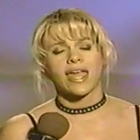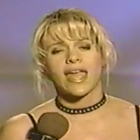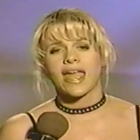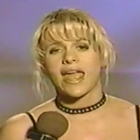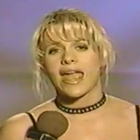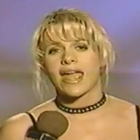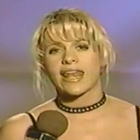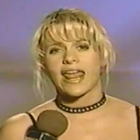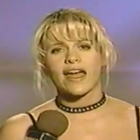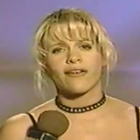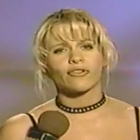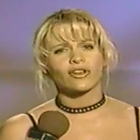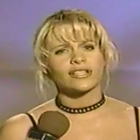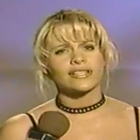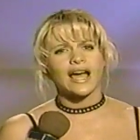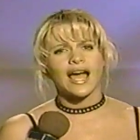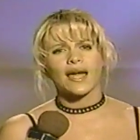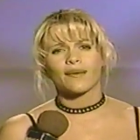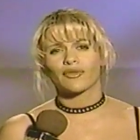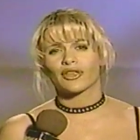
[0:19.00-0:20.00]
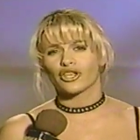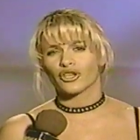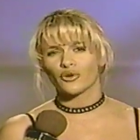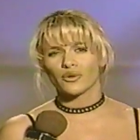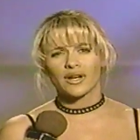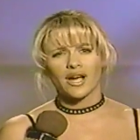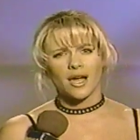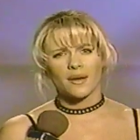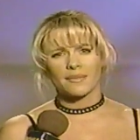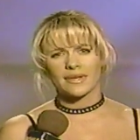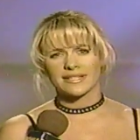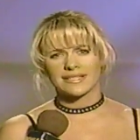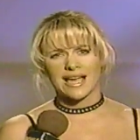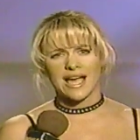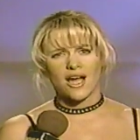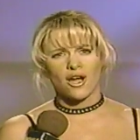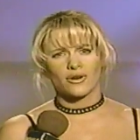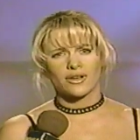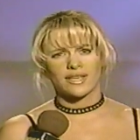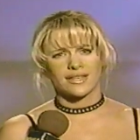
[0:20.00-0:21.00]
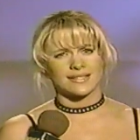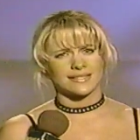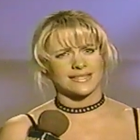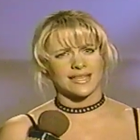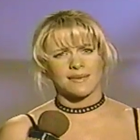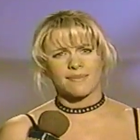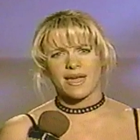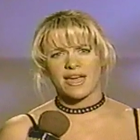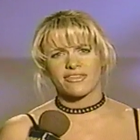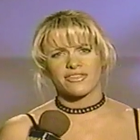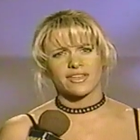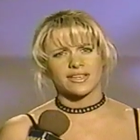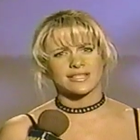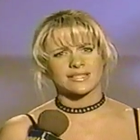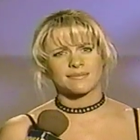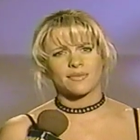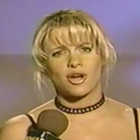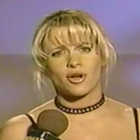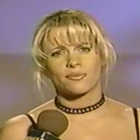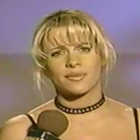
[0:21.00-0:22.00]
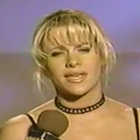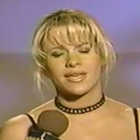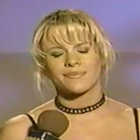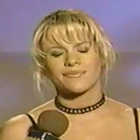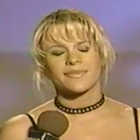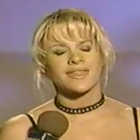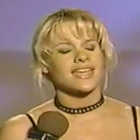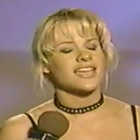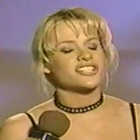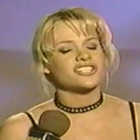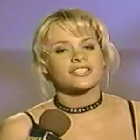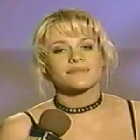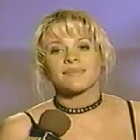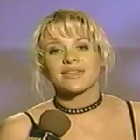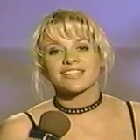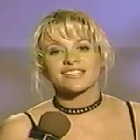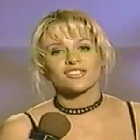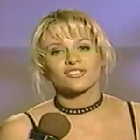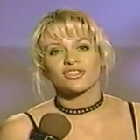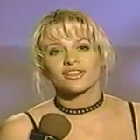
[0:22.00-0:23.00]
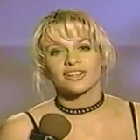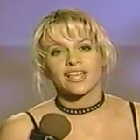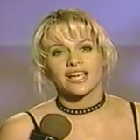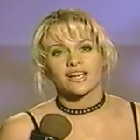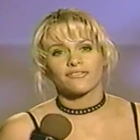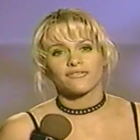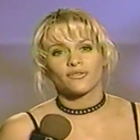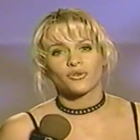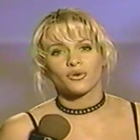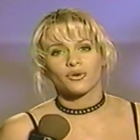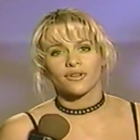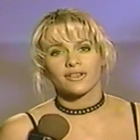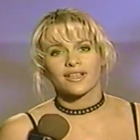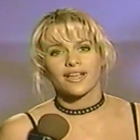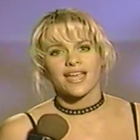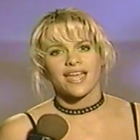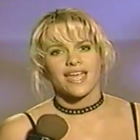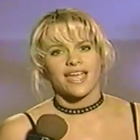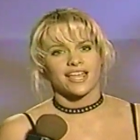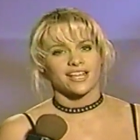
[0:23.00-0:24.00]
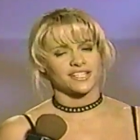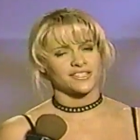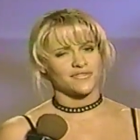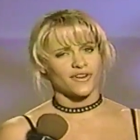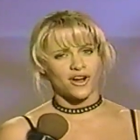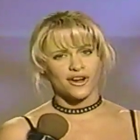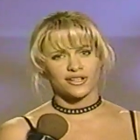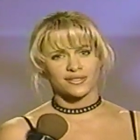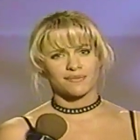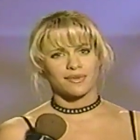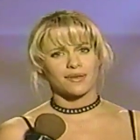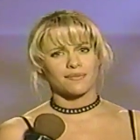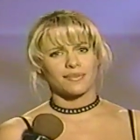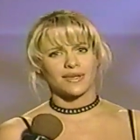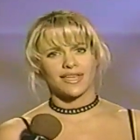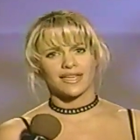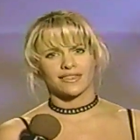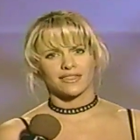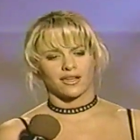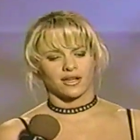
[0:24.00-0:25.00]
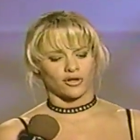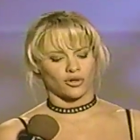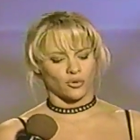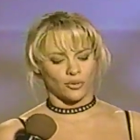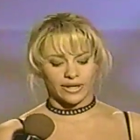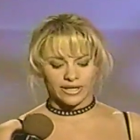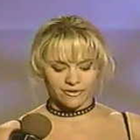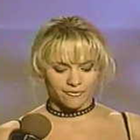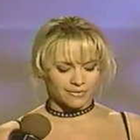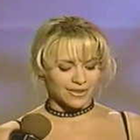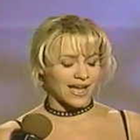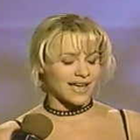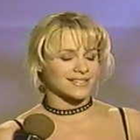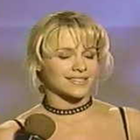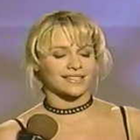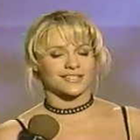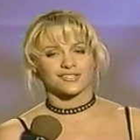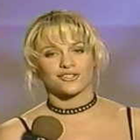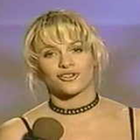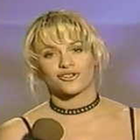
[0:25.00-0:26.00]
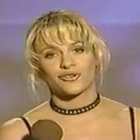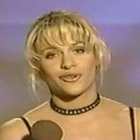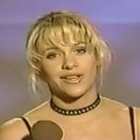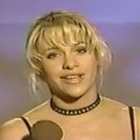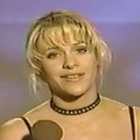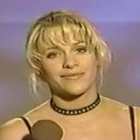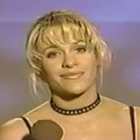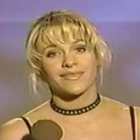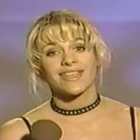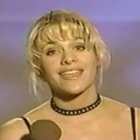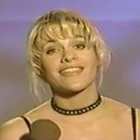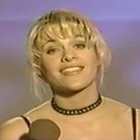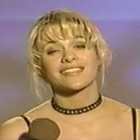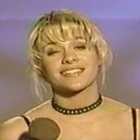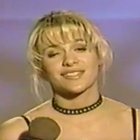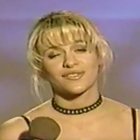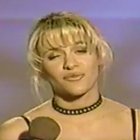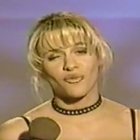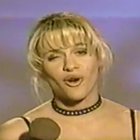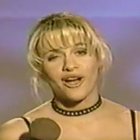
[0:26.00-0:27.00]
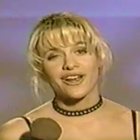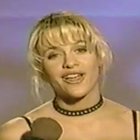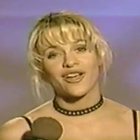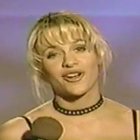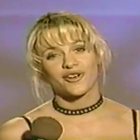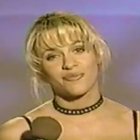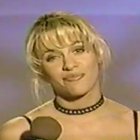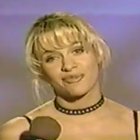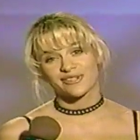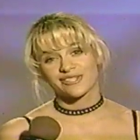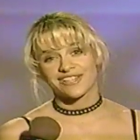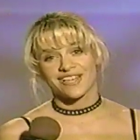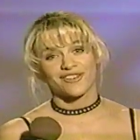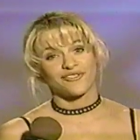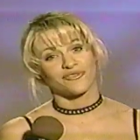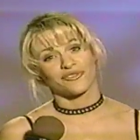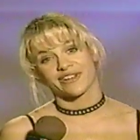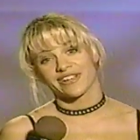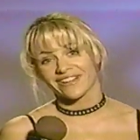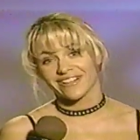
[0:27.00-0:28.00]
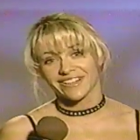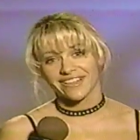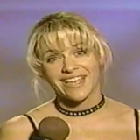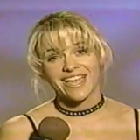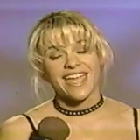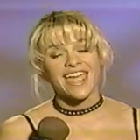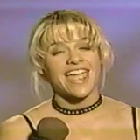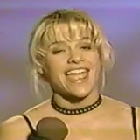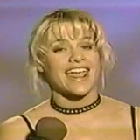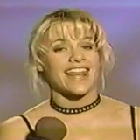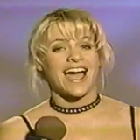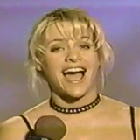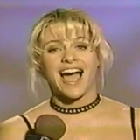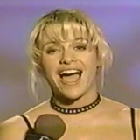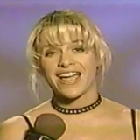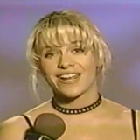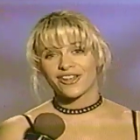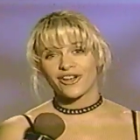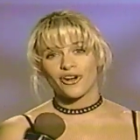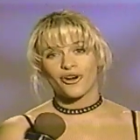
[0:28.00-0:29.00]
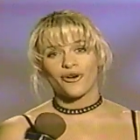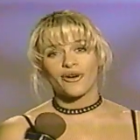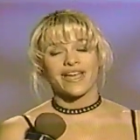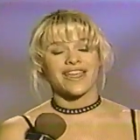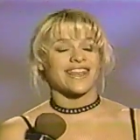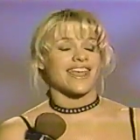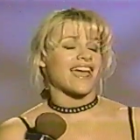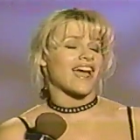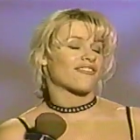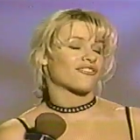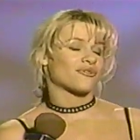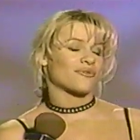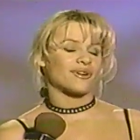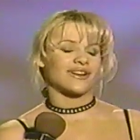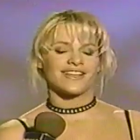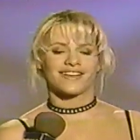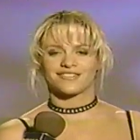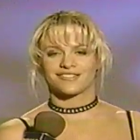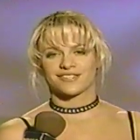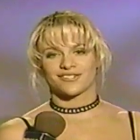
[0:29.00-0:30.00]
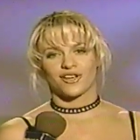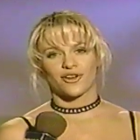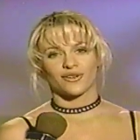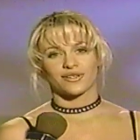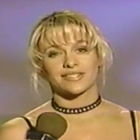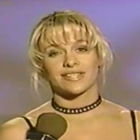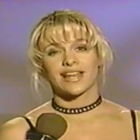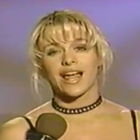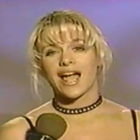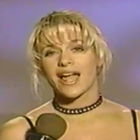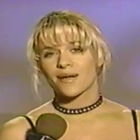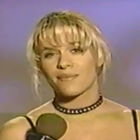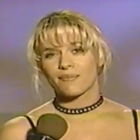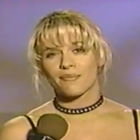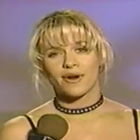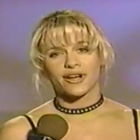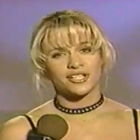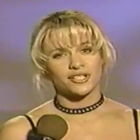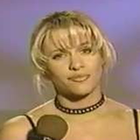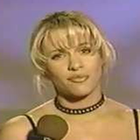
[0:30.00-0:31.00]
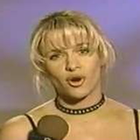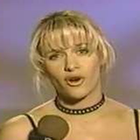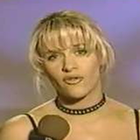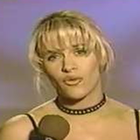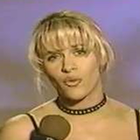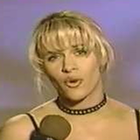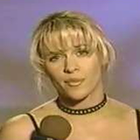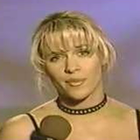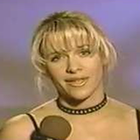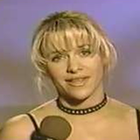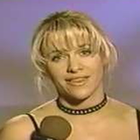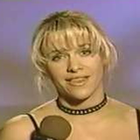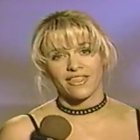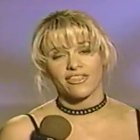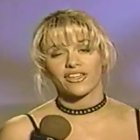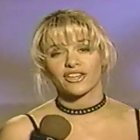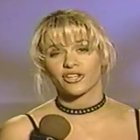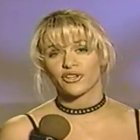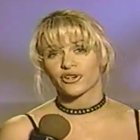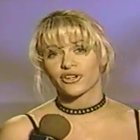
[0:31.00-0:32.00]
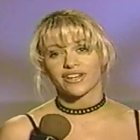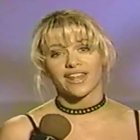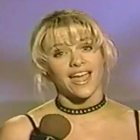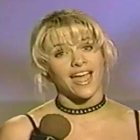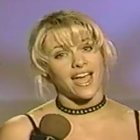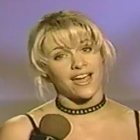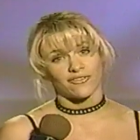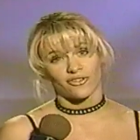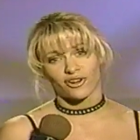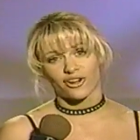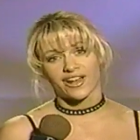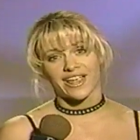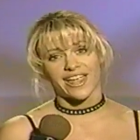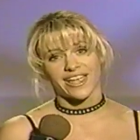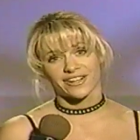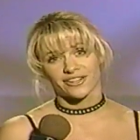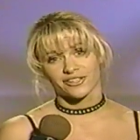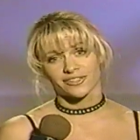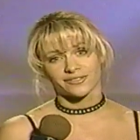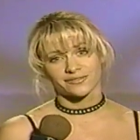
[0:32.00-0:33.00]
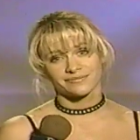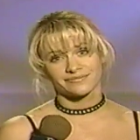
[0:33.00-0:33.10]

And every time that you cut me down and say bad things about me, it just makes you look like a fool. And as far as me being the queen of plastic surgery, this is 100% real. And I know, and everyone else knows, that I am much more of a woman than you could ever handle.